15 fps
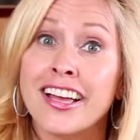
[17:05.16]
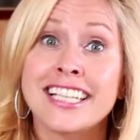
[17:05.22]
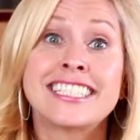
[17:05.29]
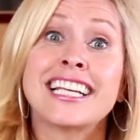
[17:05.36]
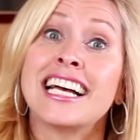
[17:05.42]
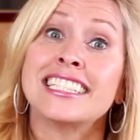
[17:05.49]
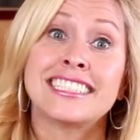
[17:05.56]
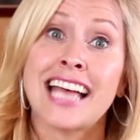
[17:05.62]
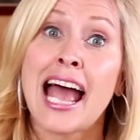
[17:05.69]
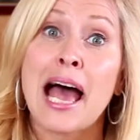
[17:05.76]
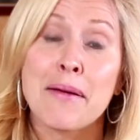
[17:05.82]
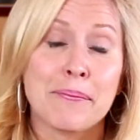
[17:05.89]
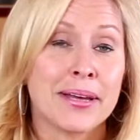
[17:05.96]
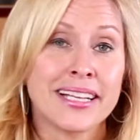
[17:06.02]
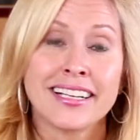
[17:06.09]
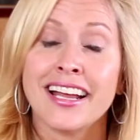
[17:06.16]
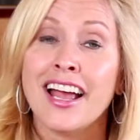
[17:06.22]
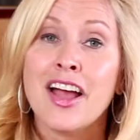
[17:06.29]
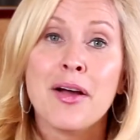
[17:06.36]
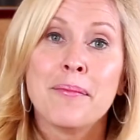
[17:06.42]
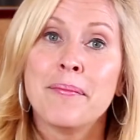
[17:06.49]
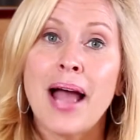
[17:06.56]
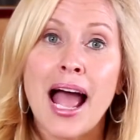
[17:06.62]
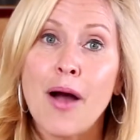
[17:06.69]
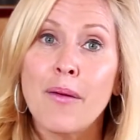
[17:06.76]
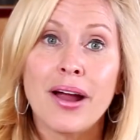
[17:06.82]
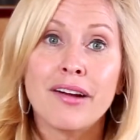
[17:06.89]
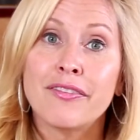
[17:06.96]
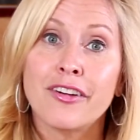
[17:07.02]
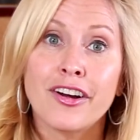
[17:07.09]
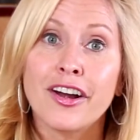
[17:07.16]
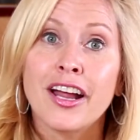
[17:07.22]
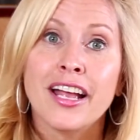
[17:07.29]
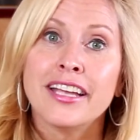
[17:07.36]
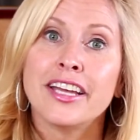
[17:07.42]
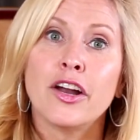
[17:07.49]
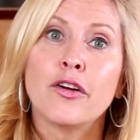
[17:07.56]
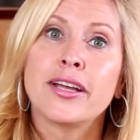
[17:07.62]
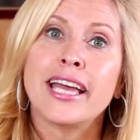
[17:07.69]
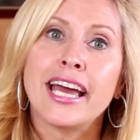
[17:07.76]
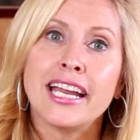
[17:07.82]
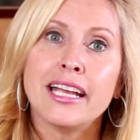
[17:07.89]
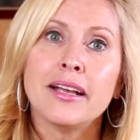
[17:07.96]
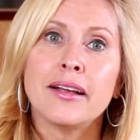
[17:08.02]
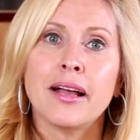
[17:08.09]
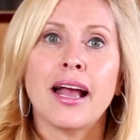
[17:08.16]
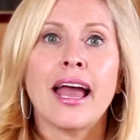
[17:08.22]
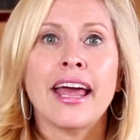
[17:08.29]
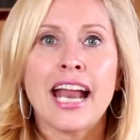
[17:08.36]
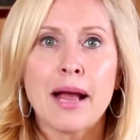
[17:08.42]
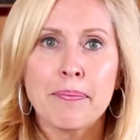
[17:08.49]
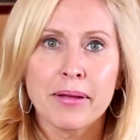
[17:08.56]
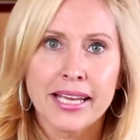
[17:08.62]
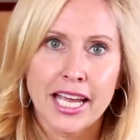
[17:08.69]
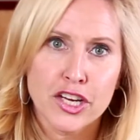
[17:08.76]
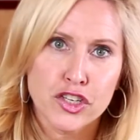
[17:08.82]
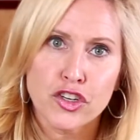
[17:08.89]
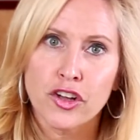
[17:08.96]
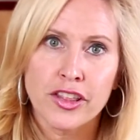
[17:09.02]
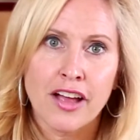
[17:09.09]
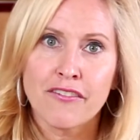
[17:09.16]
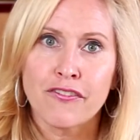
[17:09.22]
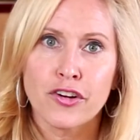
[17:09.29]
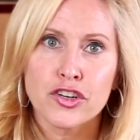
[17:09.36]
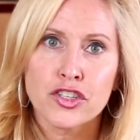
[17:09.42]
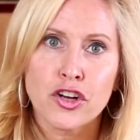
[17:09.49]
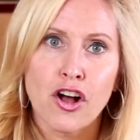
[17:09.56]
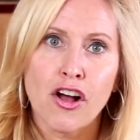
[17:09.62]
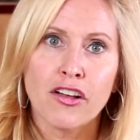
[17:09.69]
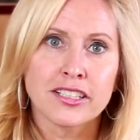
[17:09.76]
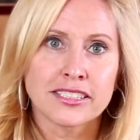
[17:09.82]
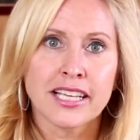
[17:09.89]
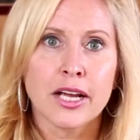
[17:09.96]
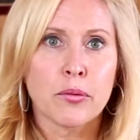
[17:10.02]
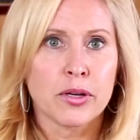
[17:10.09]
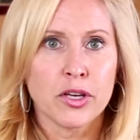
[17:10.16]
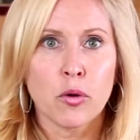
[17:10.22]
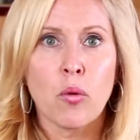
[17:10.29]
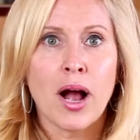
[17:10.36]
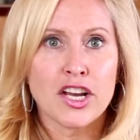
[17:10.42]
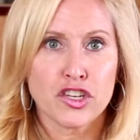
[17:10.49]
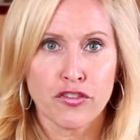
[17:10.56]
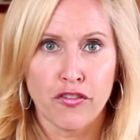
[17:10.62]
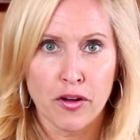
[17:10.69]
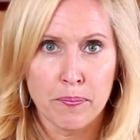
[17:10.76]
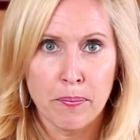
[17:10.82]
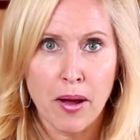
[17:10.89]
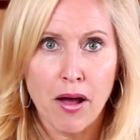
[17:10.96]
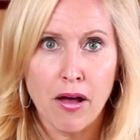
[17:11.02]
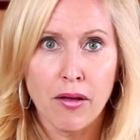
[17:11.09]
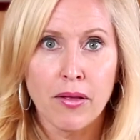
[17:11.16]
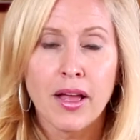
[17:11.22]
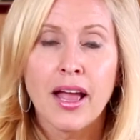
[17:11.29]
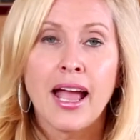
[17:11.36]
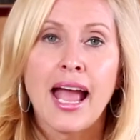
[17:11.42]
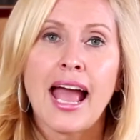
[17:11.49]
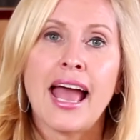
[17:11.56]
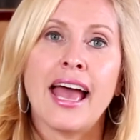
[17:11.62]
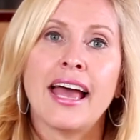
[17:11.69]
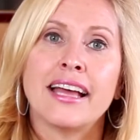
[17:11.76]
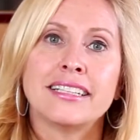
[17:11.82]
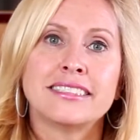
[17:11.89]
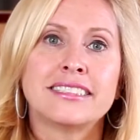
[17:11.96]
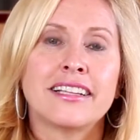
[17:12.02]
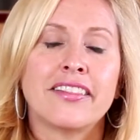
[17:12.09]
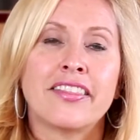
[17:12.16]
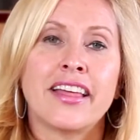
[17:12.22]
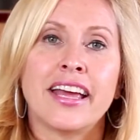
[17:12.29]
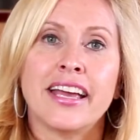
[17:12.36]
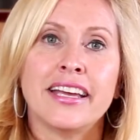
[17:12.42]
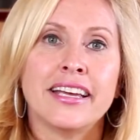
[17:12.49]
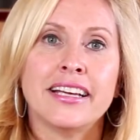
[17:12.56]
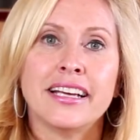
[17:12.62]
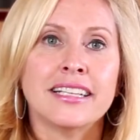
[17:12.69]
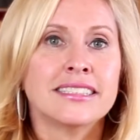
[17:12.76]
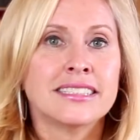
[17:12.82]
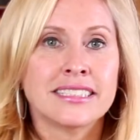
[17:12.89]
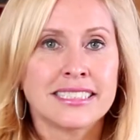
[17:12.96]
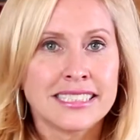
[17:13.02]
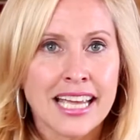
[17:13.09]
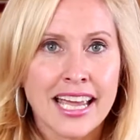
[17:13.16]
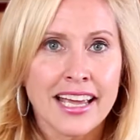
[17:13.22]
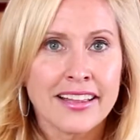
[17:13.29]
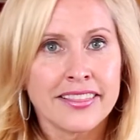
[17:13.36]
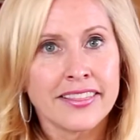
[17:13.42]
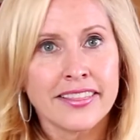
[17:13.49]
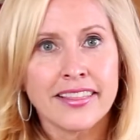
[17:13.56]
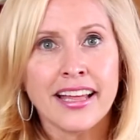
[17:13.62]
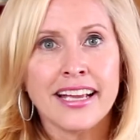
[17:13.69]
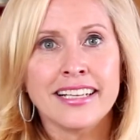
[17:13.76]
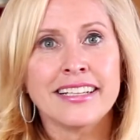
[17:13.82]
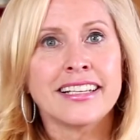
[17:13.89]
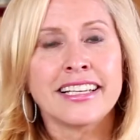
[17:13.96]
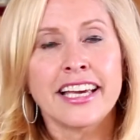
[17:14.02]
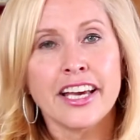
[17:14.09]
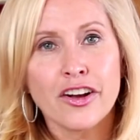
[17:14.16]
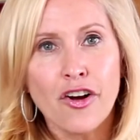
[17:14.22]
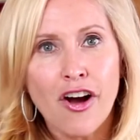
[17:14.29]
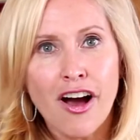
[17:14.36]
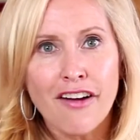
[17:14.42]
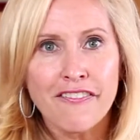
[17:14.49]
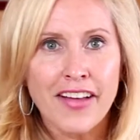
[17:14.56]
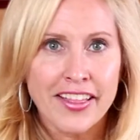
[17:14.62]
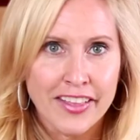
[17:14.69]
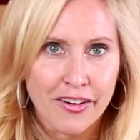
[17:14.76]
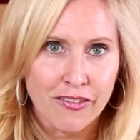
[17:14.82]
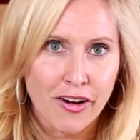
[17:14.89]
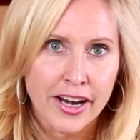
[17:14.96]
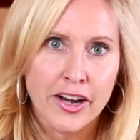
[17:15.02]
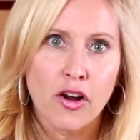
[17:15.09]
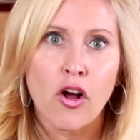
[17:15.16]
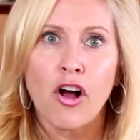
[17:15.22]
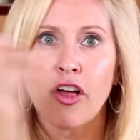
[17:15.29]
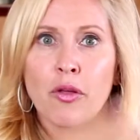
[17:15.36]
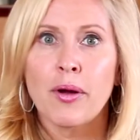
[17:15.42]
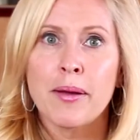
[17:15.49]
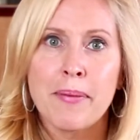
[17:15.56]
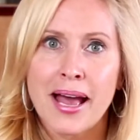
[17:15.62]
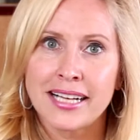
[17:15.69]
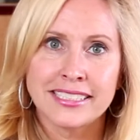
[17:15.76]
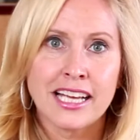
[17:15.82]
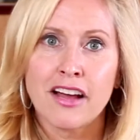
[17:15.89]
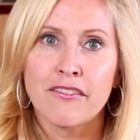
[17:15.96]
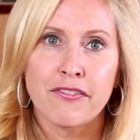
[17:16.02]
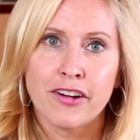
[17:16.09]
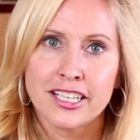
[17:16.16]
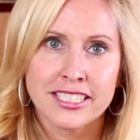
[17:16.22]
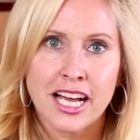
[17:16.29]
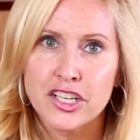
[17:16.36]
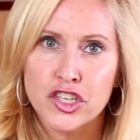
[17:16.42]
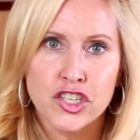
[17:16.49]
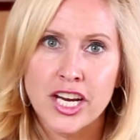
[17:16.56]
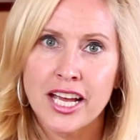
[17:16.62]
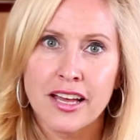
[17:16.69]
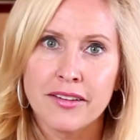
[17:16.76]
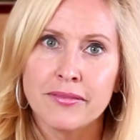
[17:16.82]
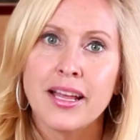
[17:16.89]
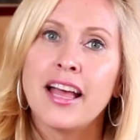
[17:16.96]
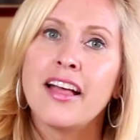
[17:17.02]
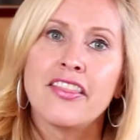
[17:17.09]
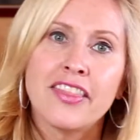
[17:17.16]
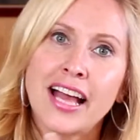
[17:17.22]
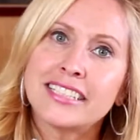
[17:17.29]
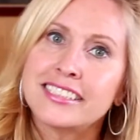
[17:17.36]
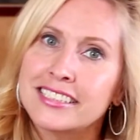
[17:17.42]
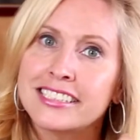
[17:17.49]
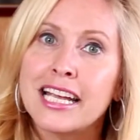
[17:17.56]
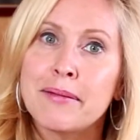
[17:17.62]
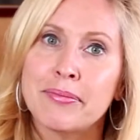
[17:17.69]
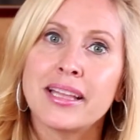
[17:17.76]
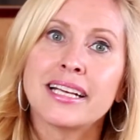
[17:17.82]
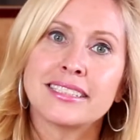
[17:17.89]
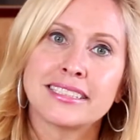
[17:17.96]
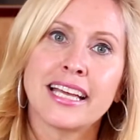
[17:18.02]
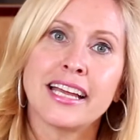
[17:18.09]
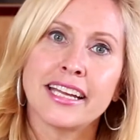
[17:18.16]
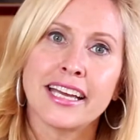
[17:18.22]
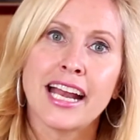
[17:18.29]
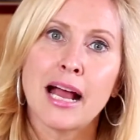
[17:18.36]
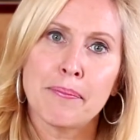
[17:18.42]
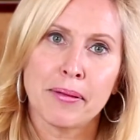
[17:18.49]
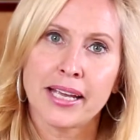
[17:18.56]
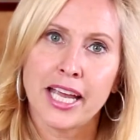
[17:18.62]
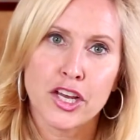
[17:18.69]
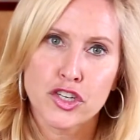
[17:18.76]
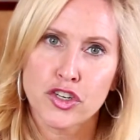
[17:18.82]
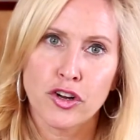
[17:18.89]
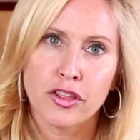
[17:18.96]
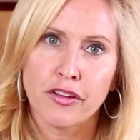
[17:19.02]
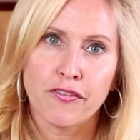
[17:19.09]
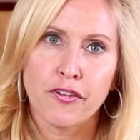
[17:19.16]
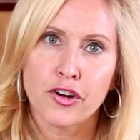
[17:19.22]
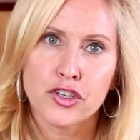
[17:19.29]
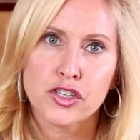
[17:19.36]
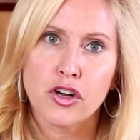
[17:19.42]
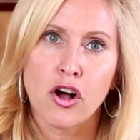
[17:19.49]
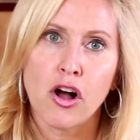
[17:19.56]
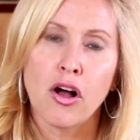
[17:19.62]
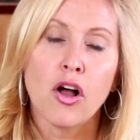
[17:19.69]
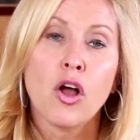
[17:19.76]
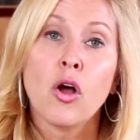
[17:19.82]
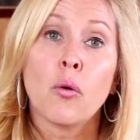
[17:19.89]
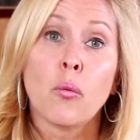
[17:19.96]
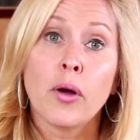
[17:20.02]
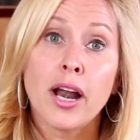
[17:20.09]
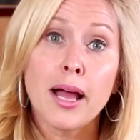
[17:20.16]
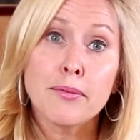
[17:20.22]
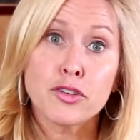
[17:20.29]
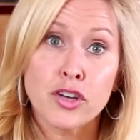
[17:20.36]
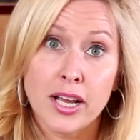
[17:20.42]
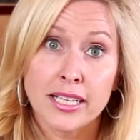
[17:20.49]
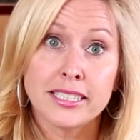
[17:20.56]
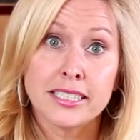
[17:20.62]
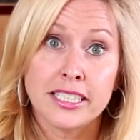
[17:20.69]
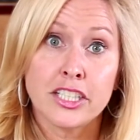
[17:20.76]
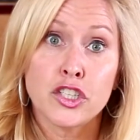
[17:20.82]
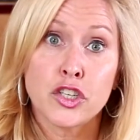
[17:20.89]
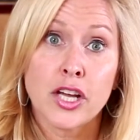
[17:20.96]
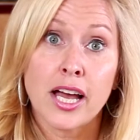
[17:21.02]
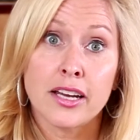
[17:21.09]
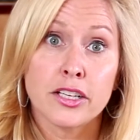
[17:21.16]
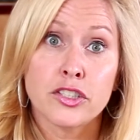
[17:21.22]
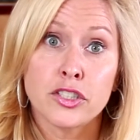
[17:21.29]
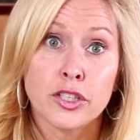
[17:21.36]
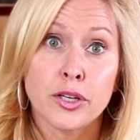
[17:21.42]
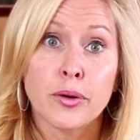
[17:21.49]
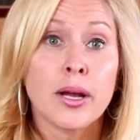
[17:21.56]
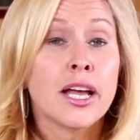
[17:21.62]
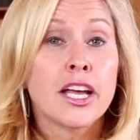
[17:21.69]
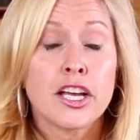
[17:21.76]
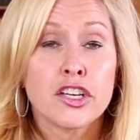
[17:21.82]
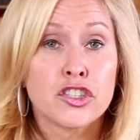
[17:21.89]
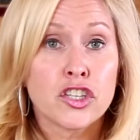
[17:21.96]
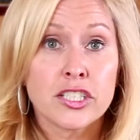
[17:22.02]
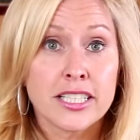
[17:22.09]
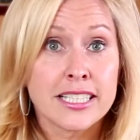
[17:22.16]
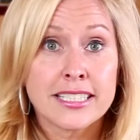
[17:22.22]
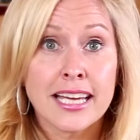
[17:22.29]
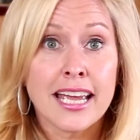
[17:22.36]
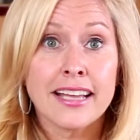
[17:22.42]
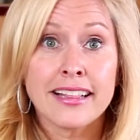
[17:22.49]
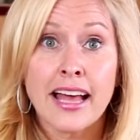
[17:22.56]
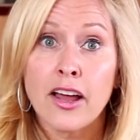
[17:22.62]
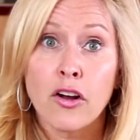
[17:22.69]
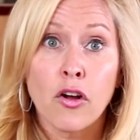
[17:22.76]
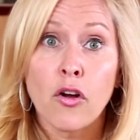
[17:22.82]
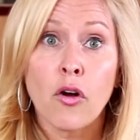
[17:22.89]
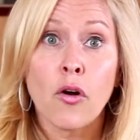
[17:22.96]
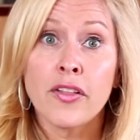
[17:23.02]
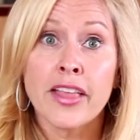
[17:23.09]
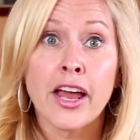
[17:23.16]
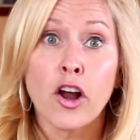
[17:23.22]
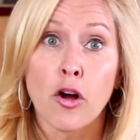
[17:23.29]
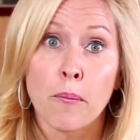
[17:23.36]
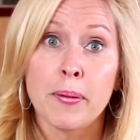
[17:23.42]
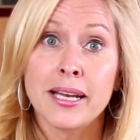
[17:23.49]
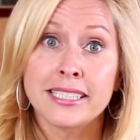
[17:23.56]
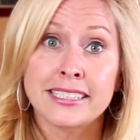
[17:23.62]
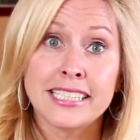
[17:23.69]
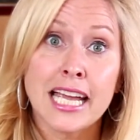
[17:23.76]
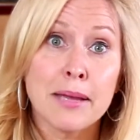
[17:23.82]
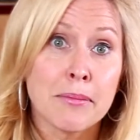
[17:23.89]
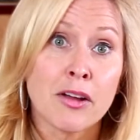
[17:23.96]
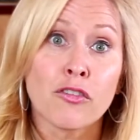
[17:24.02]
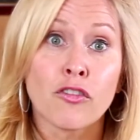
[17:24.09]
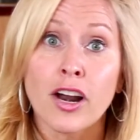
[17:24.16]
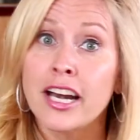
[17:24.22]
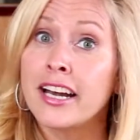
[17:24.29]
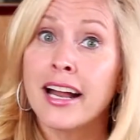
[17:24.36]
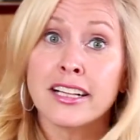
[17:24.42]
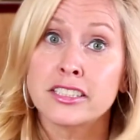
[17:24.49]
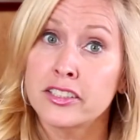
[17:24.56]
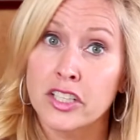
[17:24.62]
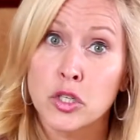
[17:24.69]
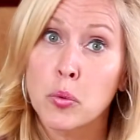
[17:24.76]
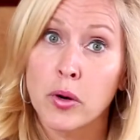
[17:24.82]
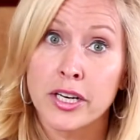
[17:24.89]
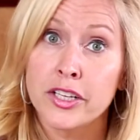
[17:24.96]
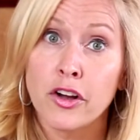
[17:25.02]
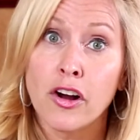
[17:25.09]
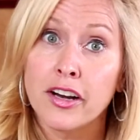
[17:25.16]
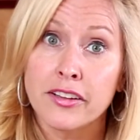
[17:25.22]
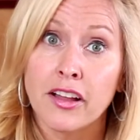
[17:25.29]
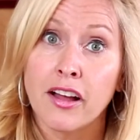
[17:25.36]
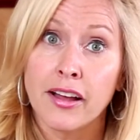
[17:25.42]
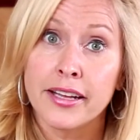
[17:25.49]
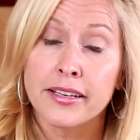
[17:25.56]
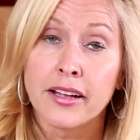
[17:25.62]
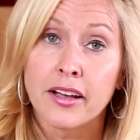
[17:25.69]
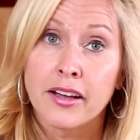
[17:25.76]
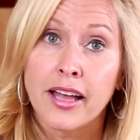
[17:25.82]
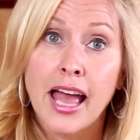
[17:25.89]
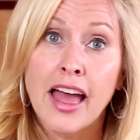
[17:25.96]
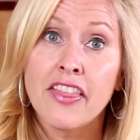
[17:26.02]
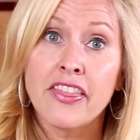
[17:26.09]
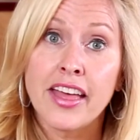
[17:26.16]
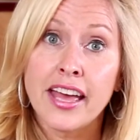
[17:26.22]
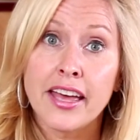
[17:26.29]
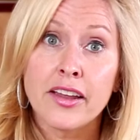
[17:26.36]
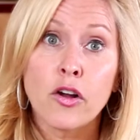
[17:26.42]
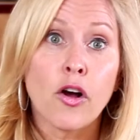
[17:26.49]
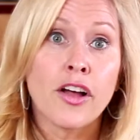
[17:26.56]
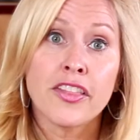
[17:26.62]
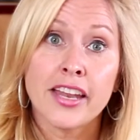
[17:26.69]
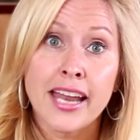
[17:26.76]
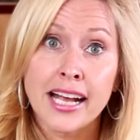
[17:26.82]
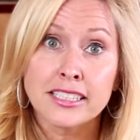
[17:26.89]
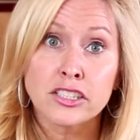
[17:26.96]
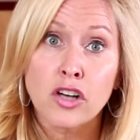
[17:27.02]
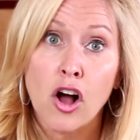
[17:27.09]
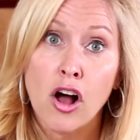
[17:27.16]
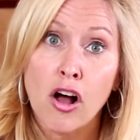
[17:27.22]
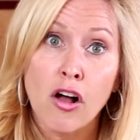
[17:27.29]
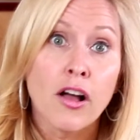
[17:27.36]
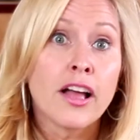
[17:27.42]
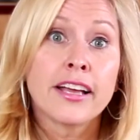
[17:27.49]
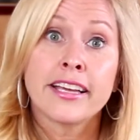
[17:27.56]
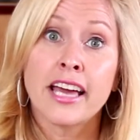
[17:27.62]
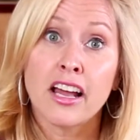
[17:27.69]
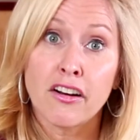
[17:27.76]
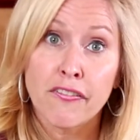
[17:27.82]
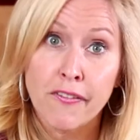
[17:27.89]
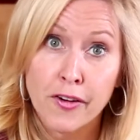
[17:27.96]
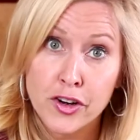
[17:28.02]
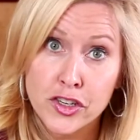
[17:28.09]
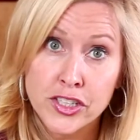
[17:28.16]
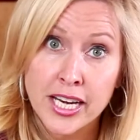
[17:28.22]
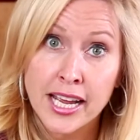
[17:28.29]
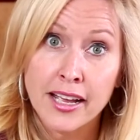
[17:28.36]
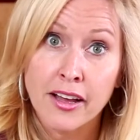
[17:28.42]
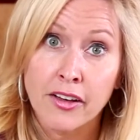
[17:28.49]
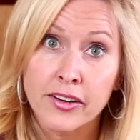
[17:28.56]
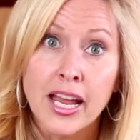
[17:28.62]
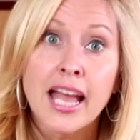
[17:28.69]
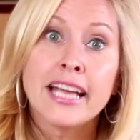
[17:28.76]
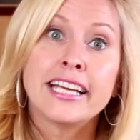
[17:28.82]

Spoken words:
It does happen. However, getting an application on that first call is like when you watch football and they kick off and they run it all the way back down for a touchdown. That's the same thing as getting an application on the first call. What I'm trying to teach you how to do is just to take that on that opening statement, run it out to the 20-yard line. And then on the next call, get a first down.